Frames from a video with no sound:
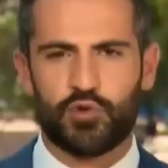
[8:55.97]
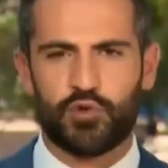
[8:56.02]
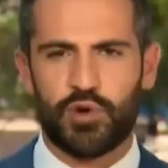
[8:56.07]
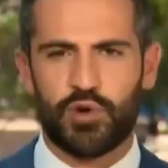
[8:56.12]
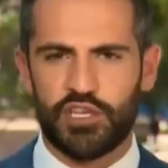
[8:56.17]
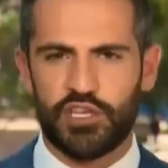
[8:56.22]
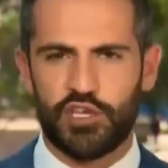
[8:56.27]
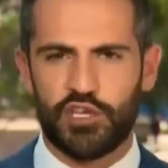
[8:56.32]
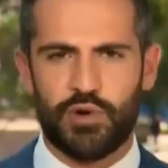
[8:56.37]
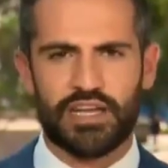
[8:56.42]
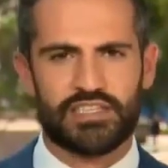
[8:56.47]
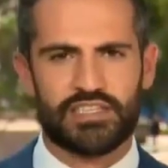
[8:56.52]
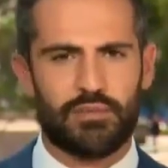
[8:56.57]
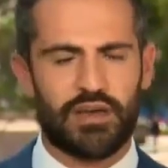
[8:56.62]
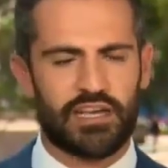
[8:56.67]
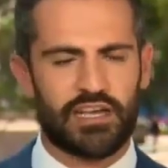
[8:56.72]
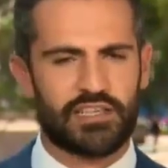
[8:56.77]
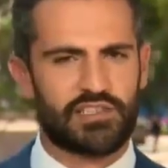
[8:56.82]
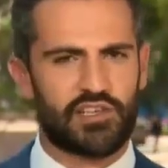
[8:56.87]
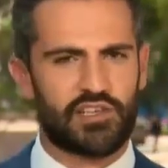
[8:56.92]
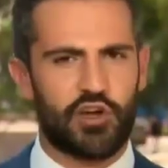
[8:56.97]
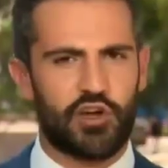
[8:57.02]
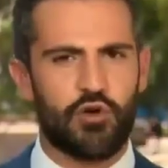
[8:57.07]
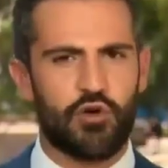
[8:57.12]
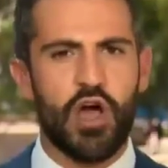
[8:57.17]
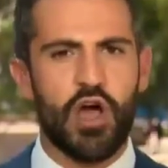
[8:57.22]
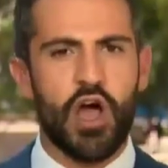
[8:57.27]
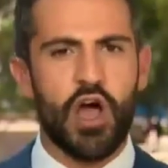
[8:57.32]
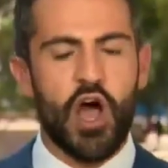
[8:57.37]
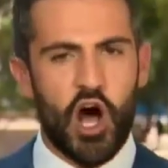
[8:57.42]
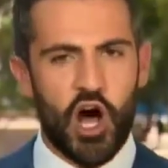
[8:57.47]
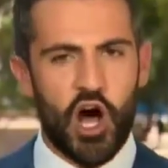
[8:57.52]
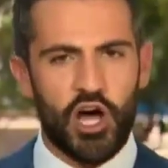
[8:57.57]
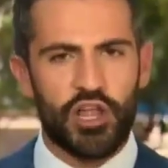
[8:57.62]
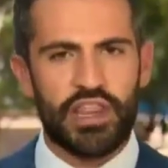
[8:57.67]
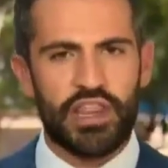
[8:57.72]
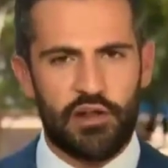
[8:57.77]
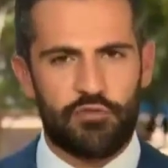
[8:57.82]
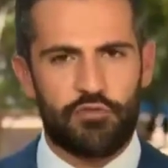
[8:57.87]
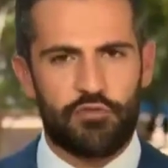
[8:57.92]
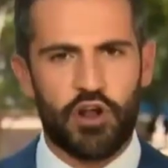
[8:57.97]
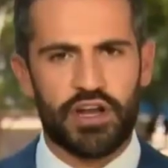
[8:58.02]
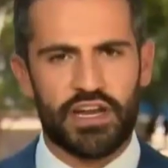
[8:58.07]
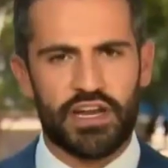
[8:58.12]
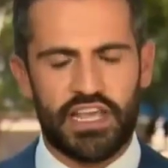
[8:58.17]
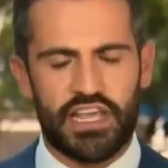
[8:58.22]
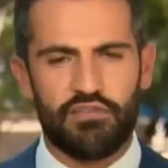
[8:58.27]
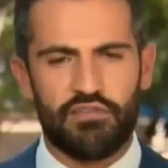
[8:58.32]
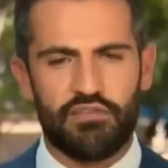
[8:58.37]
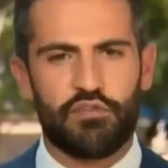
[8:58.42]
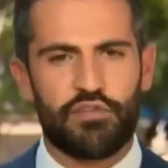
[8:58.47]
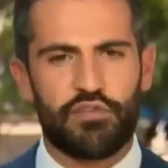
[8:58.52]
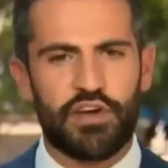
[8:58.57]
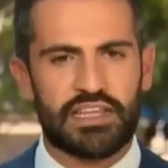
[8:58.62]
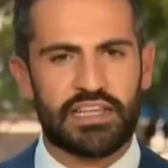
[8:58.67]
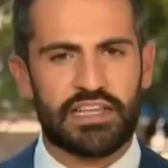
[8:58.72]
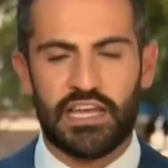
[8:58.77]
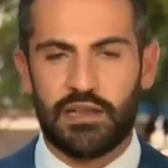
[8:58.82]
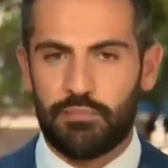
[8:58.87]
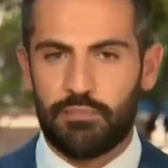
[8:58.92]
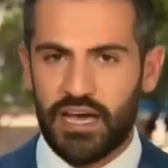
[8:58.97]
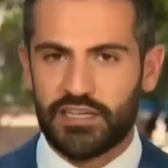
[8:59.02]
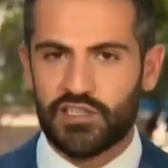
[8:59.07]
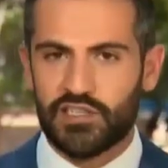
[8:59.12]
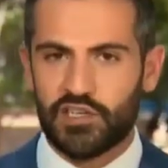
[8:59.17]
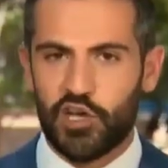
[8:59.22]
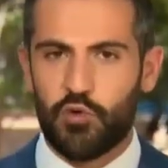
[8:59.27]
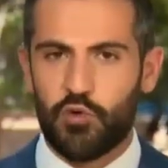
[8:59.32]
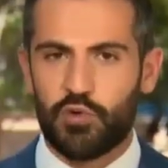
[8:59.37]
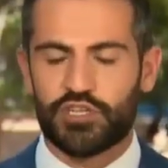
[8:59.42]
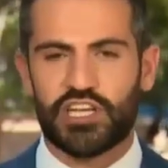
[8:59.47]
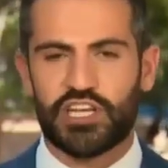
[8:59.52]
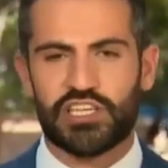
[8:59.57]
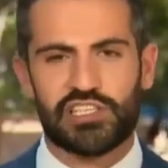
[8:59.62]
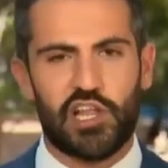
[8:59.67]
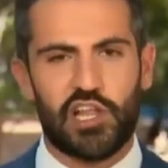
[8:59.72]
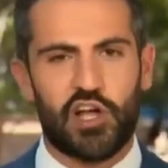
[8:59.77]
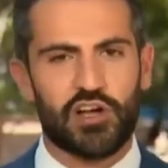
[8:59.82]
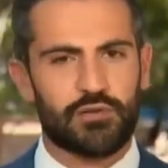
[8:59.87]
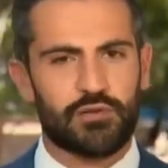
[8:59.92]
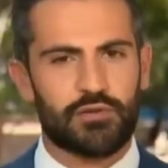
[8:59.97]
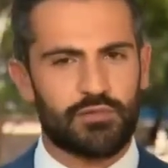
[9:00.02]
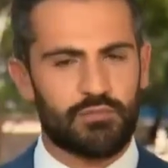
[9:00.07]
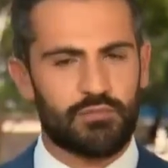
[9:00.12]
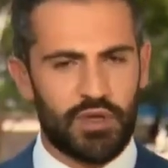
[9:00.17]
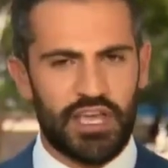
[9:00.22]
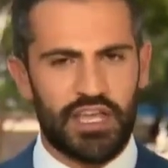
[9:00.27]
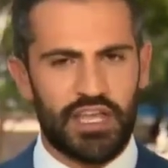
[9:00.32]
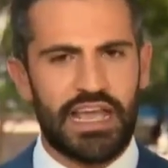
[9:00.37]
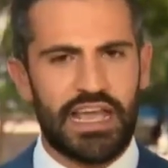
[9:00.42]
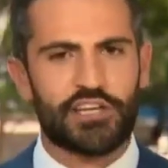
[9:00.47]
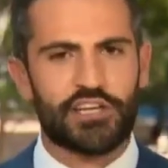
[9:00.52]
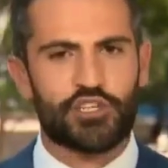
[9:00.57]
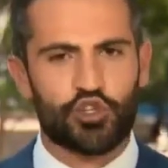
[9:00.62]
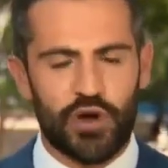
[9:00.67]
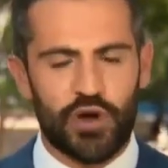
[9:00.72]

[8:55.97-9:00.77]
between the U.S. and Mexico on that front, given the fact that Mexico, which has long been a